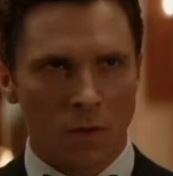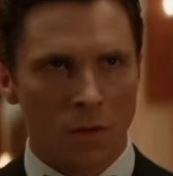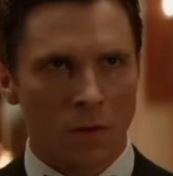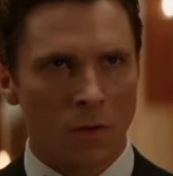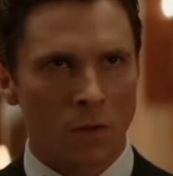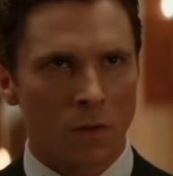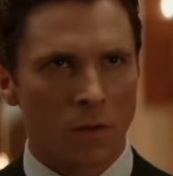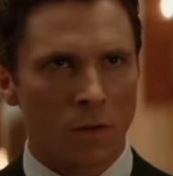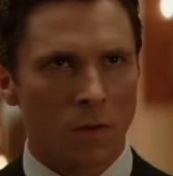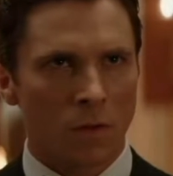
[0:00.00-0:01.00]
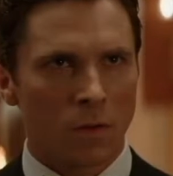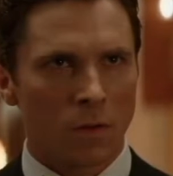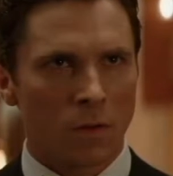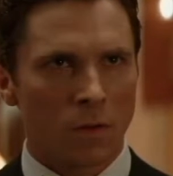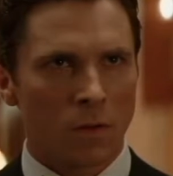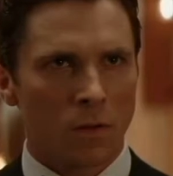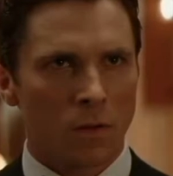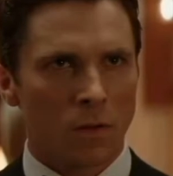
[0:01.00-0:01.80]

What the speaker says: (silence)